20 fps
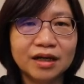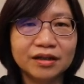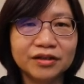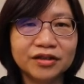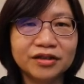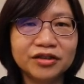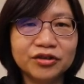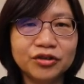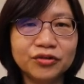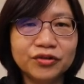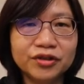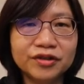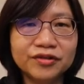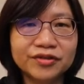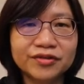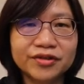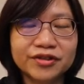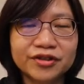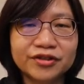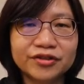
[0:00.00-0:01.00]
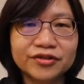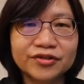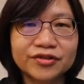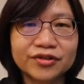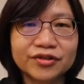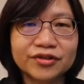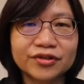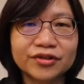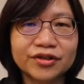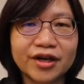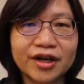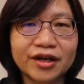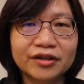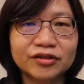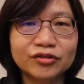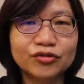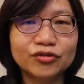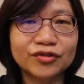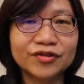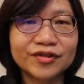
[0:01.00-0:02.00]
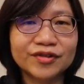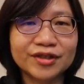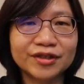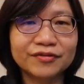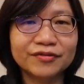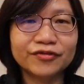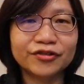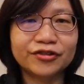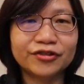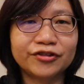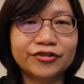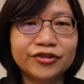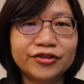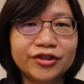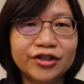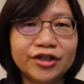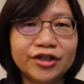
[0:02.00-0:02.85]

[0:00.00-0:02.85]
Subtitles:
In the US, there's an Energy Saver